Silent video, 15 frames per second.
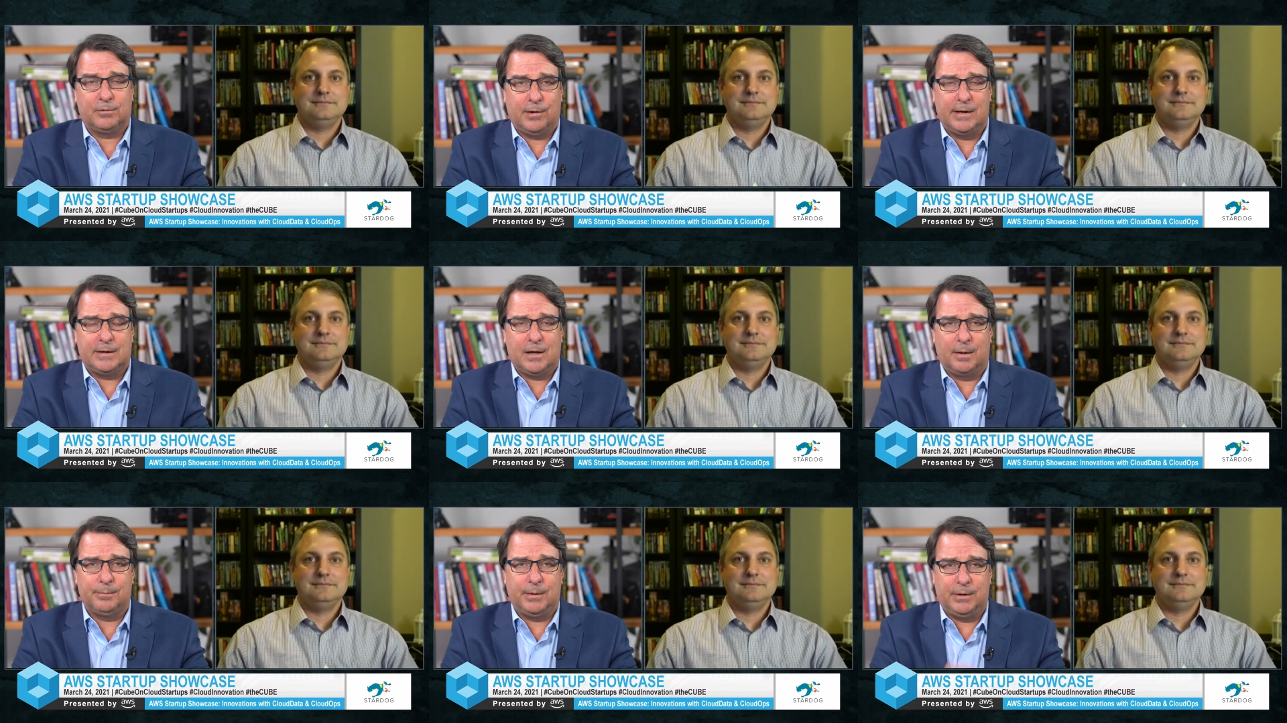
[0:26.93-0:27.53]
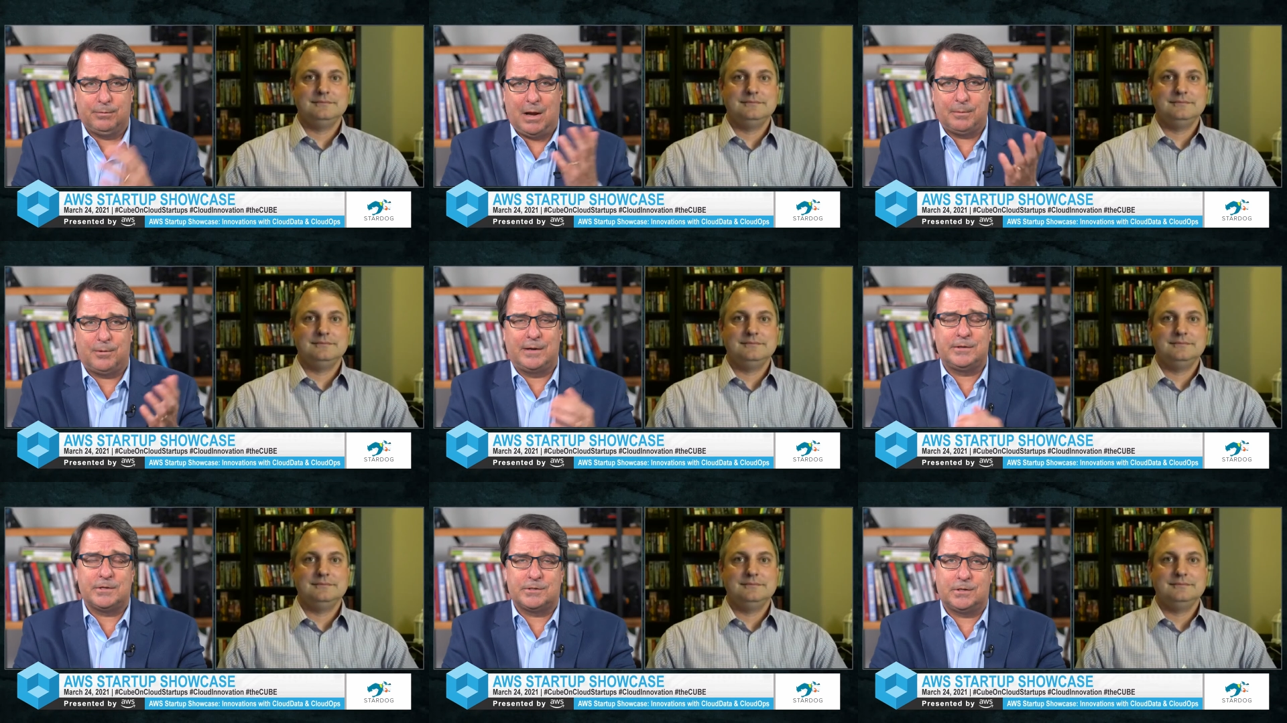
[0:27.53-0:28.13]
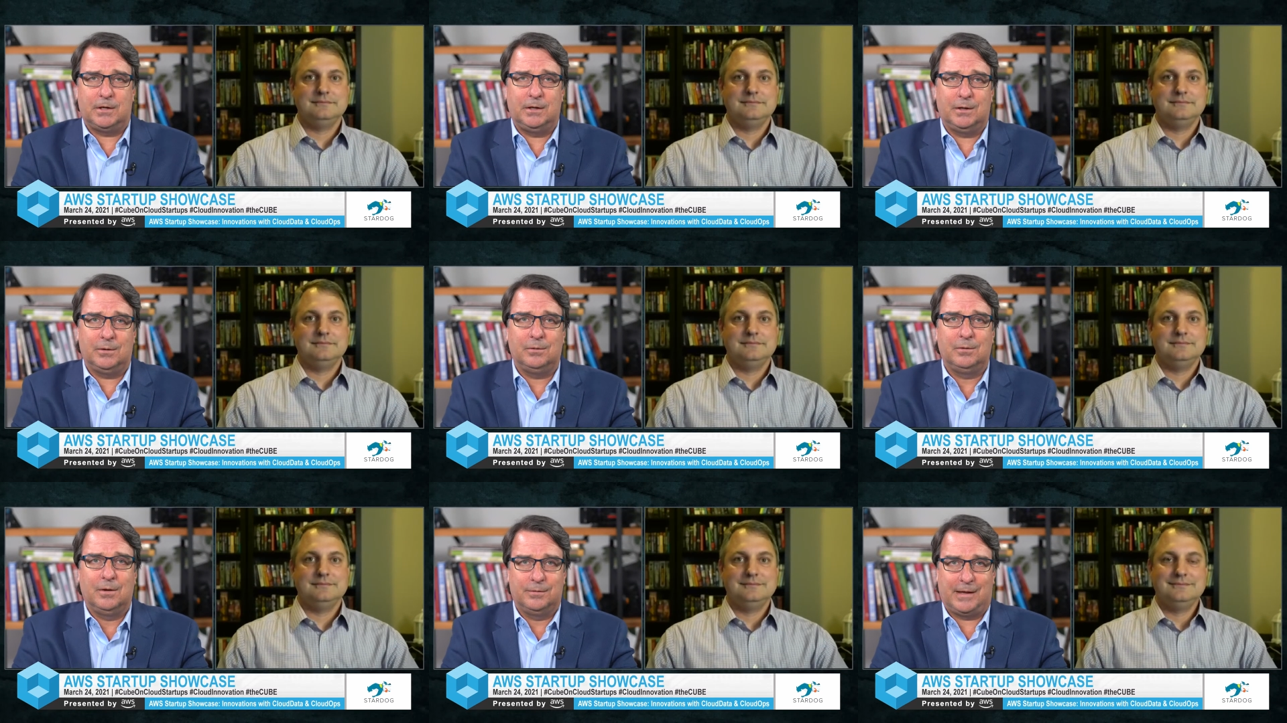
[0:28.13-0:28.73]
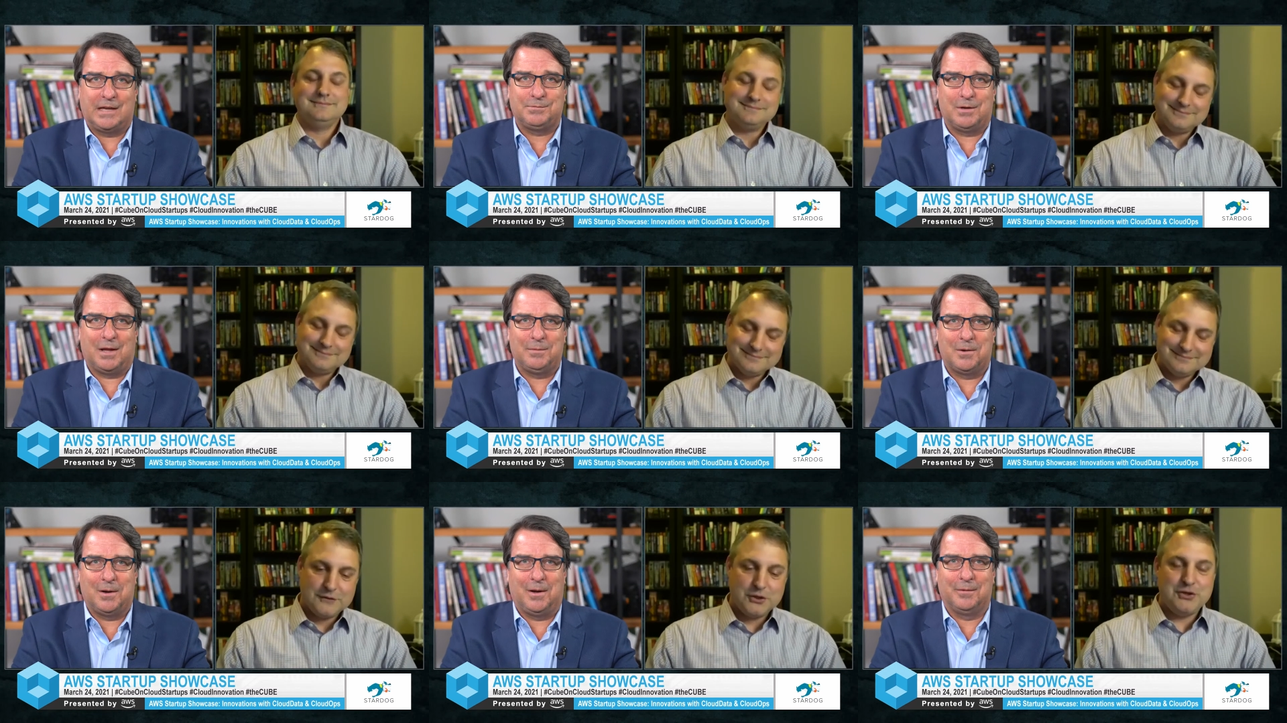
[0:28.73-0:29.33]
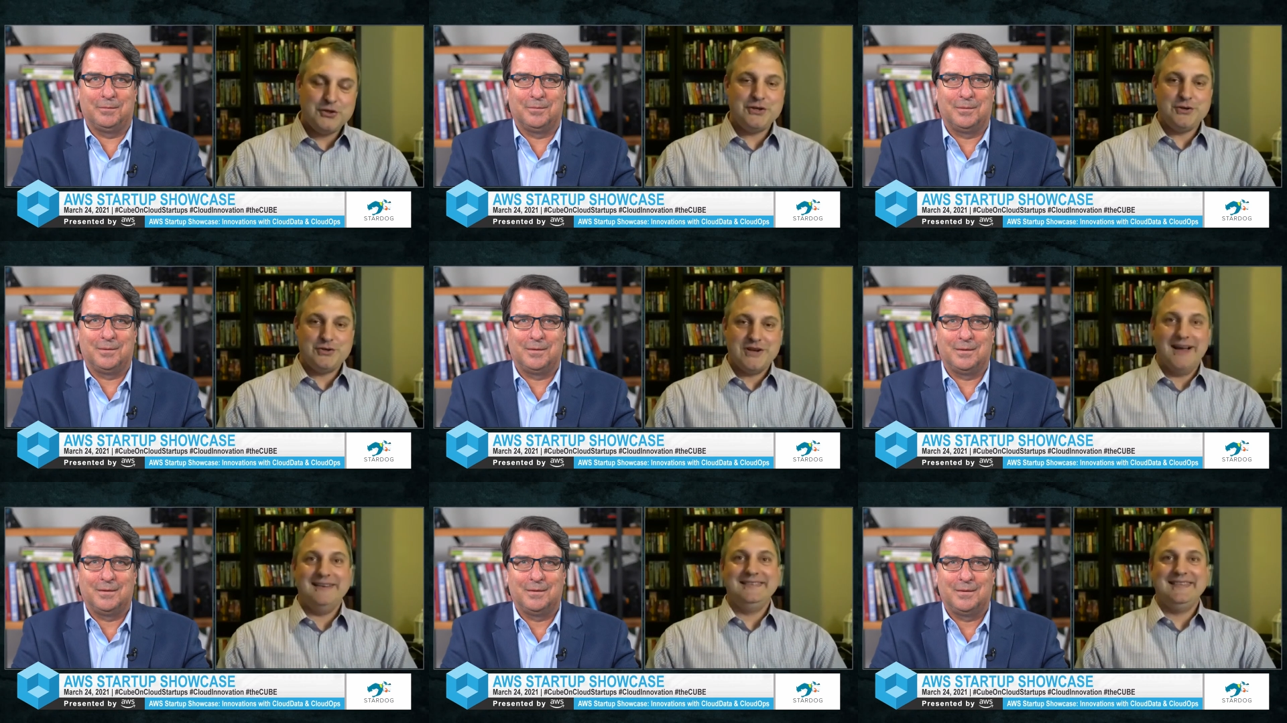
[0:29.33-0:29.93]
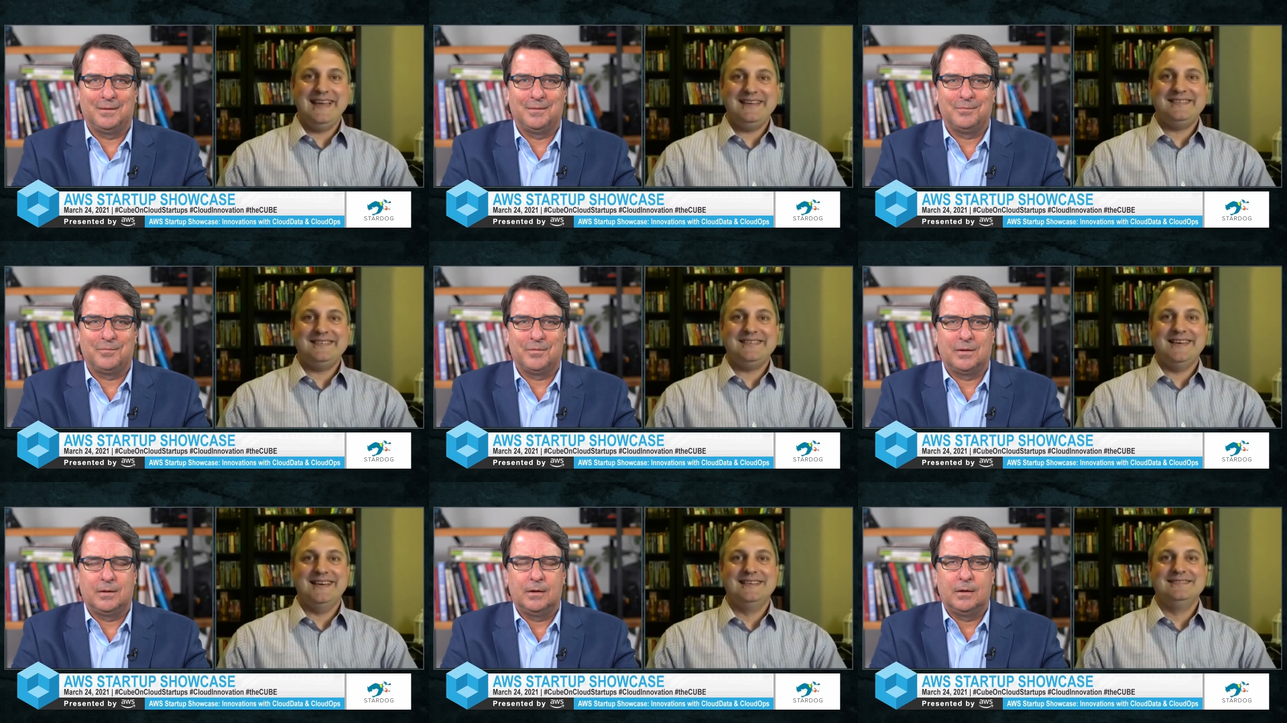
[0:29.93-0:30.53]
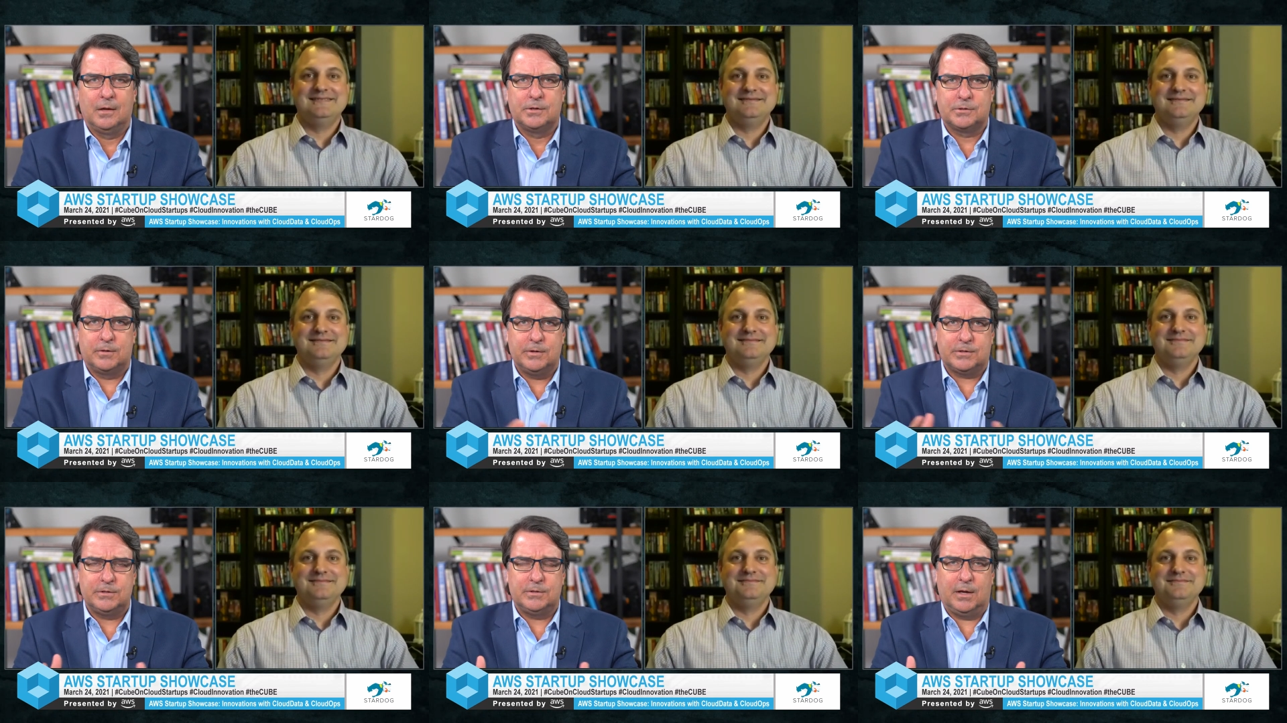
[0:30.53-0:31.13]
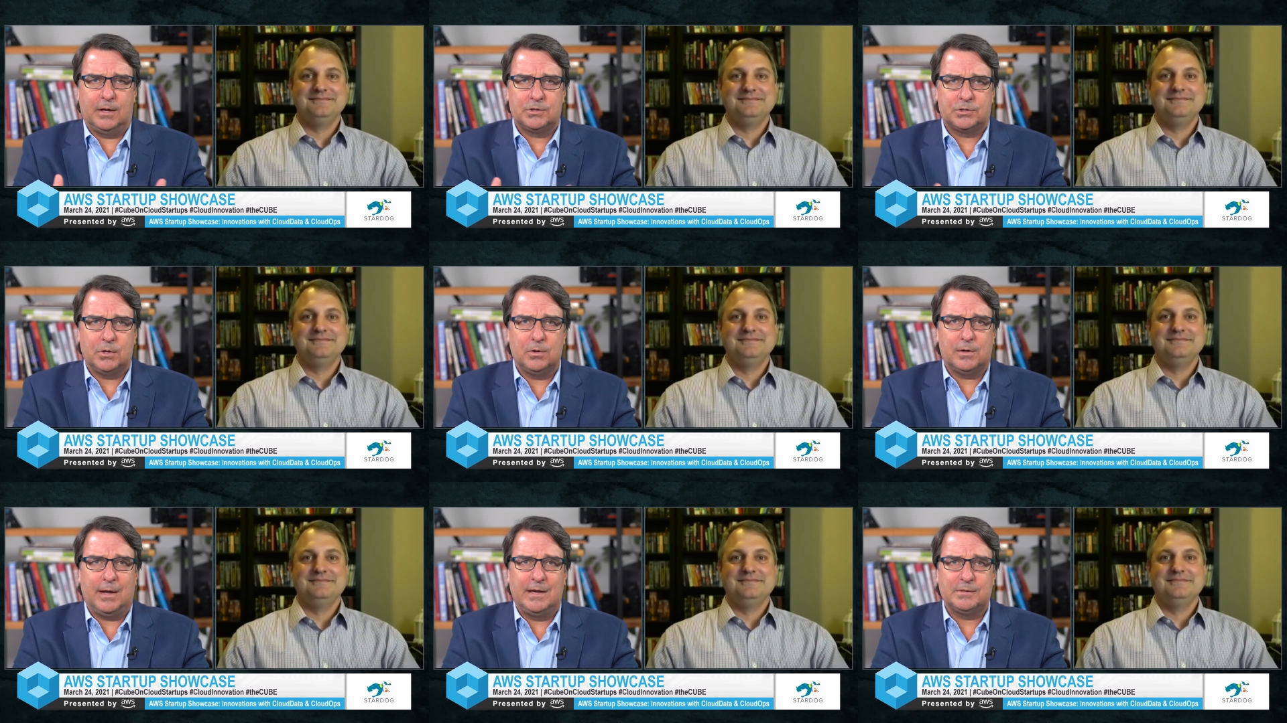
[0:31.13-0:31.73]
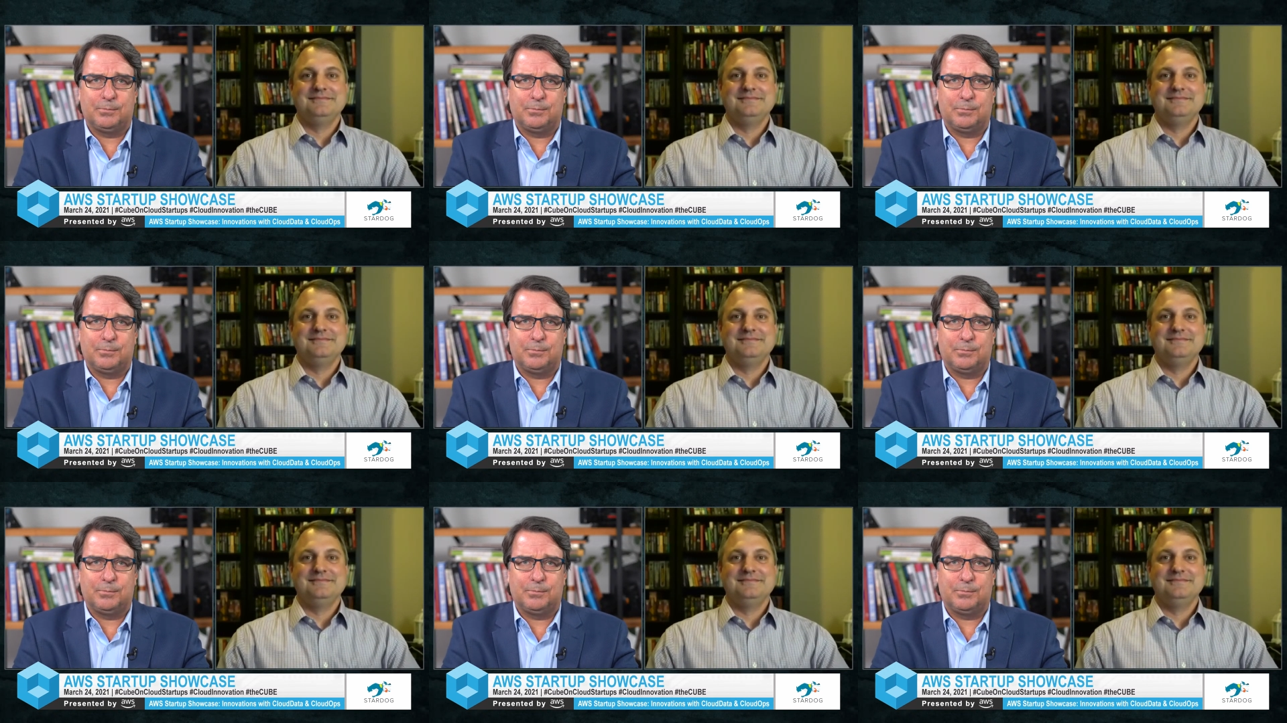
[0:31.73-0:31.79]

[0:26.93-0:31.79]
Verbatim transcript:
Speaker 1: Great company. Rob, great to see you. Thanks for coming on. Thank
Speaker 2: you, John. Thanks.
Speaker 1: So this is a showcase